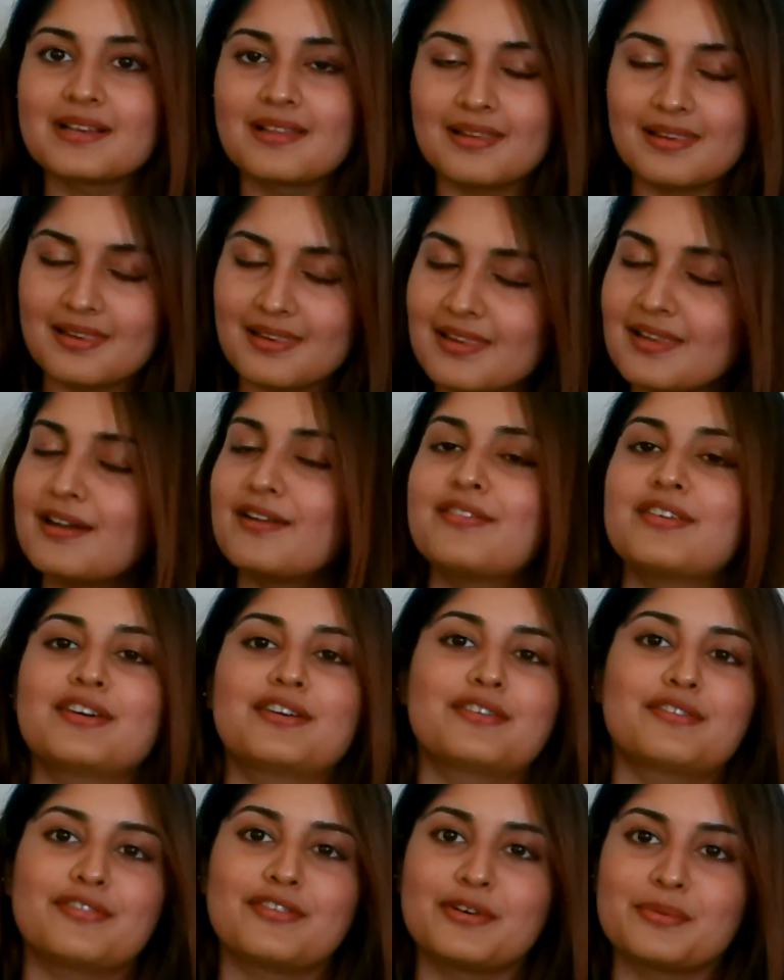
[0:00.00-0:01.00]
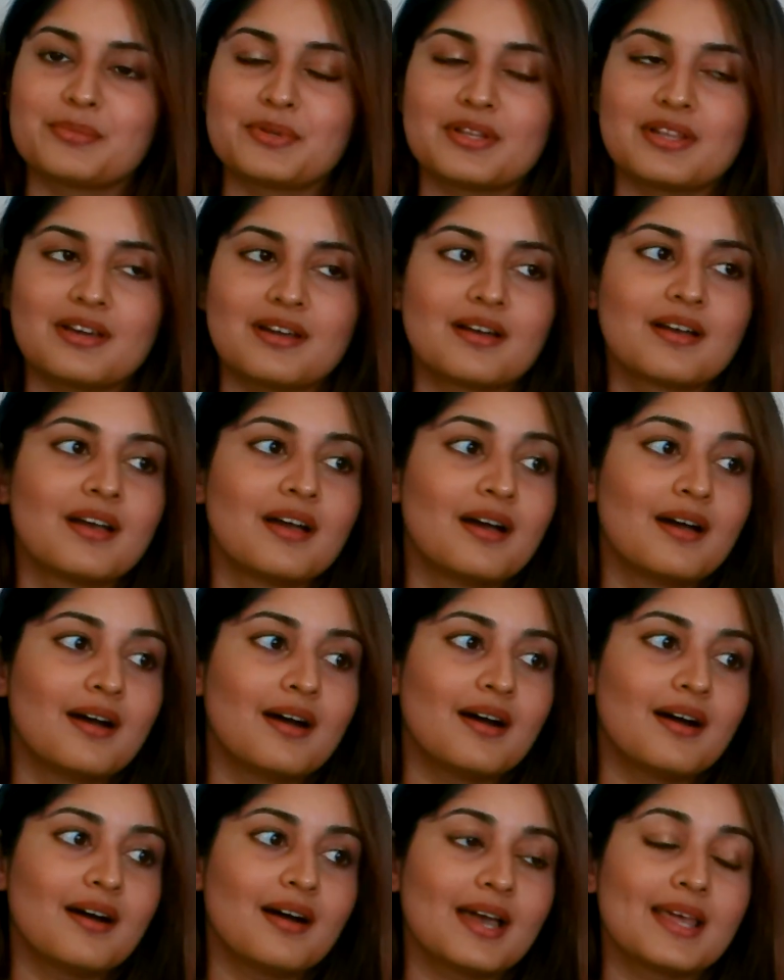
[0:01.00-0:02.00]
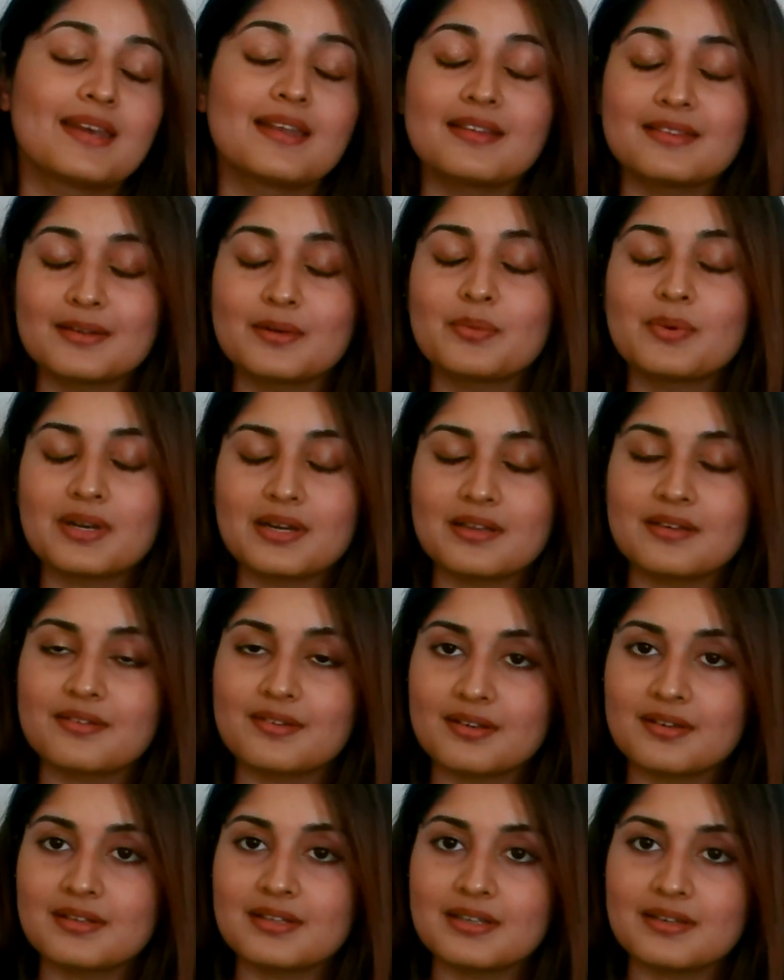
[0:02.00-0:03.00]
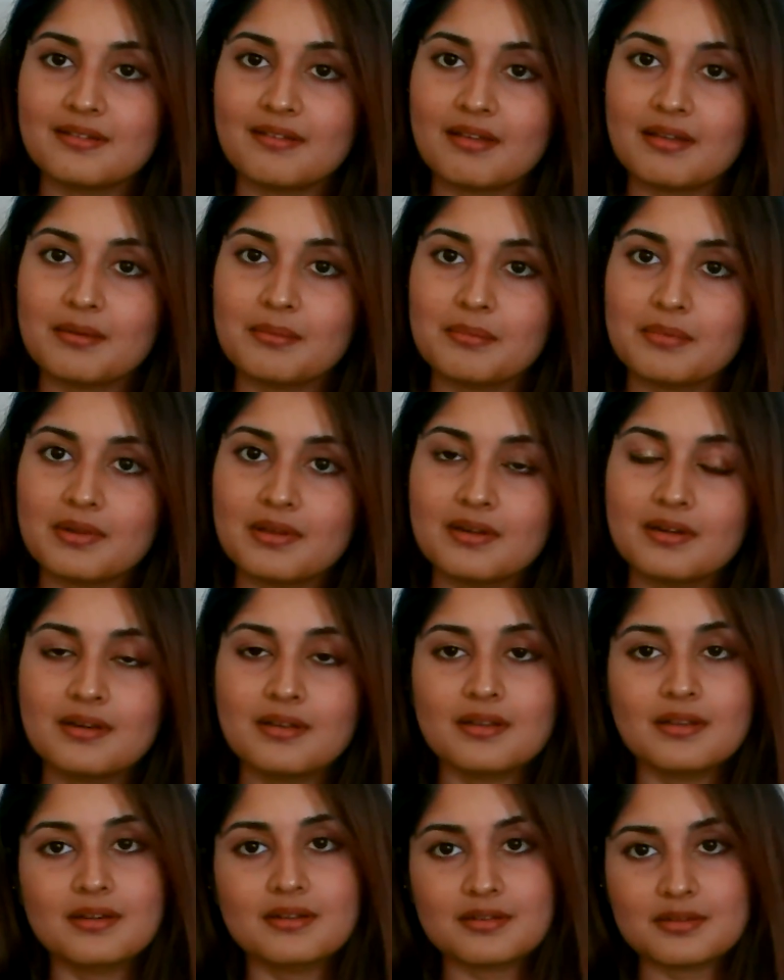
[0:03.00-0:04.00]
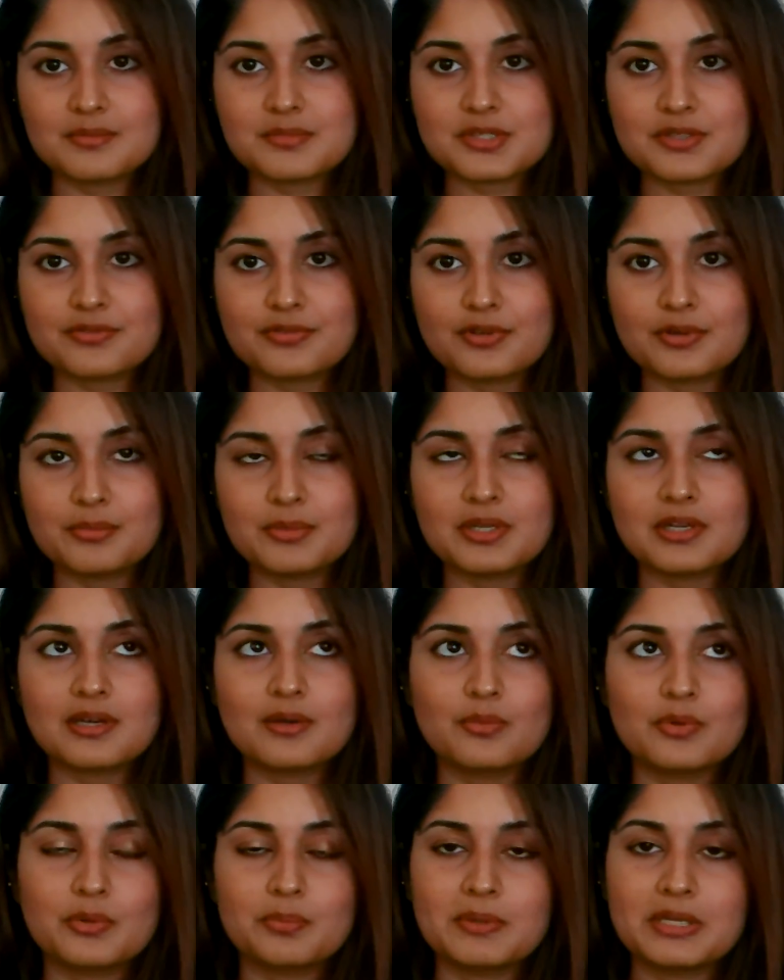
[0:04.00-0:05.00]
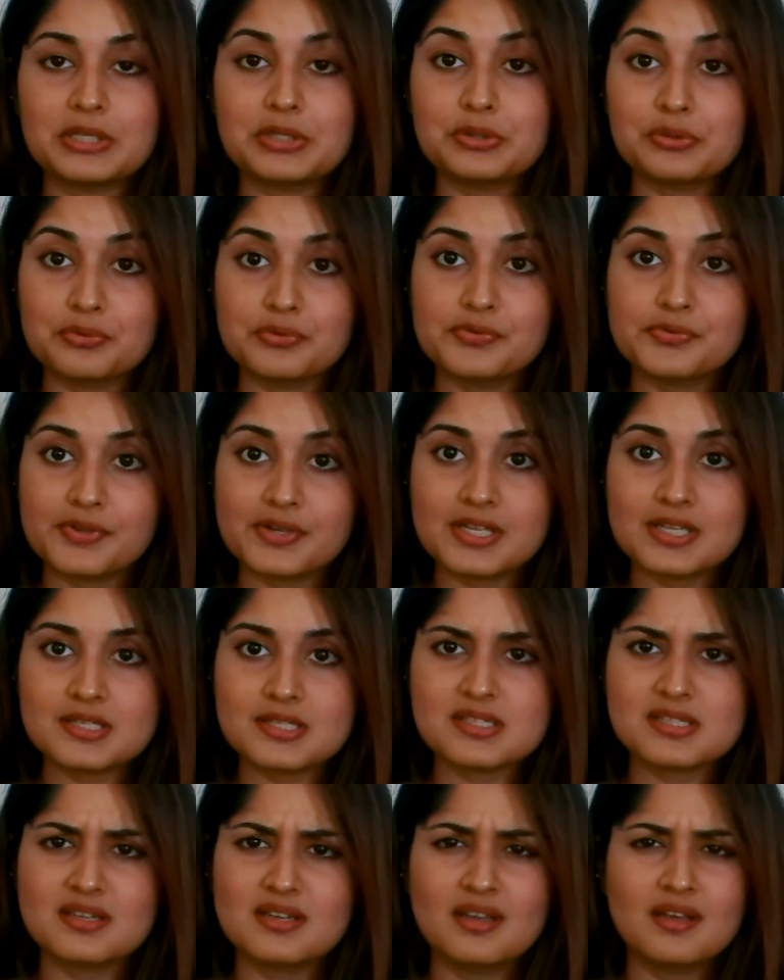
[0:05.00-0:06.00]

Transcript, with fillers: love her formula uh, another one i really recommend in terms of formula would be Too Faced